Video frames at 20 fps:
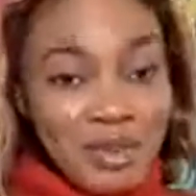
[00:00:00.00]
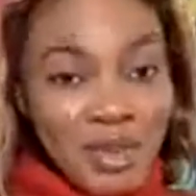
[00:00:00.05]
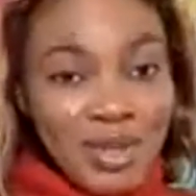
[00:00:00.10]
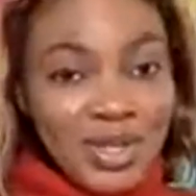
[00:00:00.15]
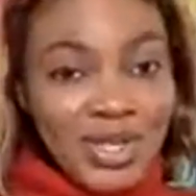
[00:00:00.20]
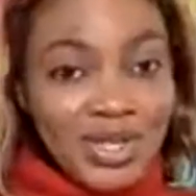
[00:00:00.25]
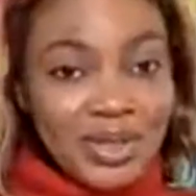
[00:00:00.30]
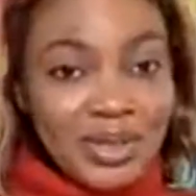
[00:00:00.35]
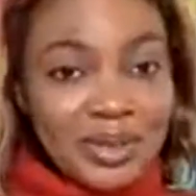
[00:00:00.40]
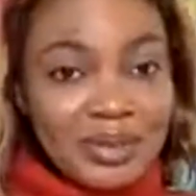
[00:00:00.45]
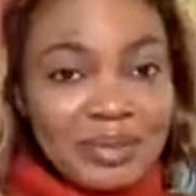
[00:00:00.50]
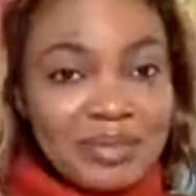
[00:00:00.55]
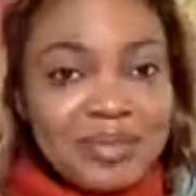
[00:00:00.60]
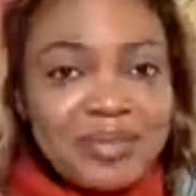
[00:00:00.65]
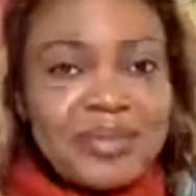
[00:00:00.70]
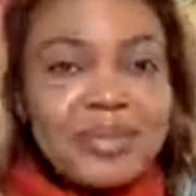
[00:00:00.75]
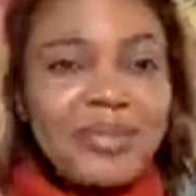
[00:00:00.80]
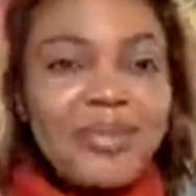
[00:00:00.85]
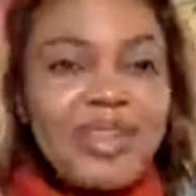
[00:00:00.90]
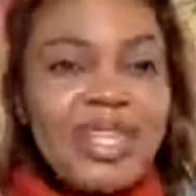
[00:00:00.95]
So
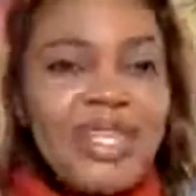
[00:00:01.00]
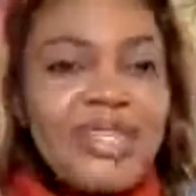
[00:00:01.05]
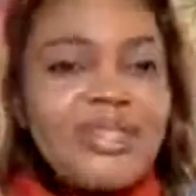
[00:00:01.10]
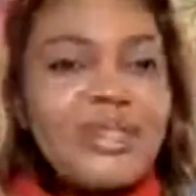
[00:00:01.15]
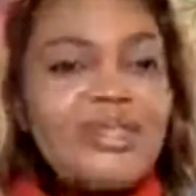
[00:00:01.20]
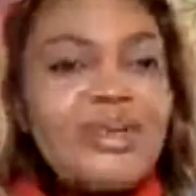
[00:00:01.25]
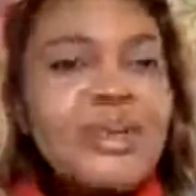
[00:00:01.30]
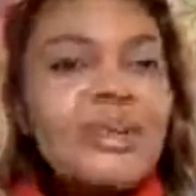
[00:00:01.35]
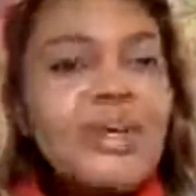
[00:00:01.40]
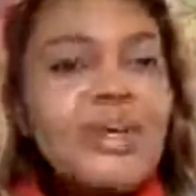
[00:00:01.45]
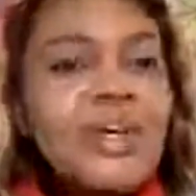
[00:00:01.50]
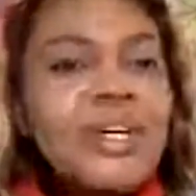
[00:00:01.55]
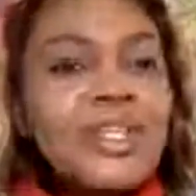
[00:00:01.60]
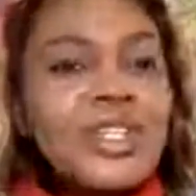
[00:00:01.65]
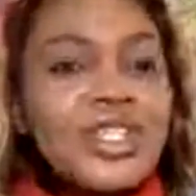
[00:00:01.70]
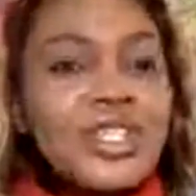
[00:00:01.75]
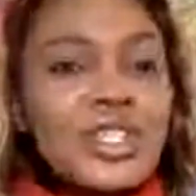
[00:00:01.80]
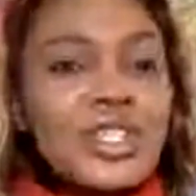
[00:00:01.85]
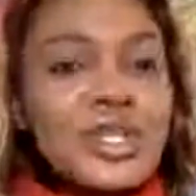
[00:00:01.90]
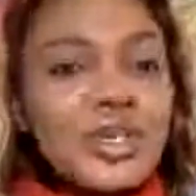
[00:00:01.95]
show that
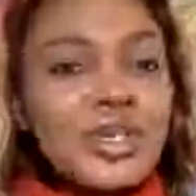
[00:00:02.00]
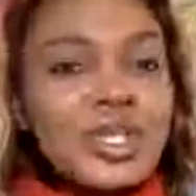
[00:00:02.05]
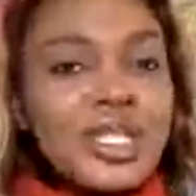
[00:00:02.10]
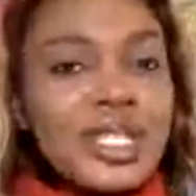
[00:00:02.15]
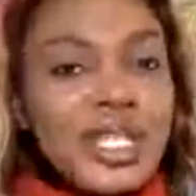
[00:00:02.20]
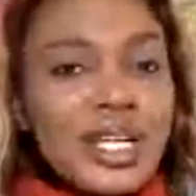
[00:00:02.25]
you have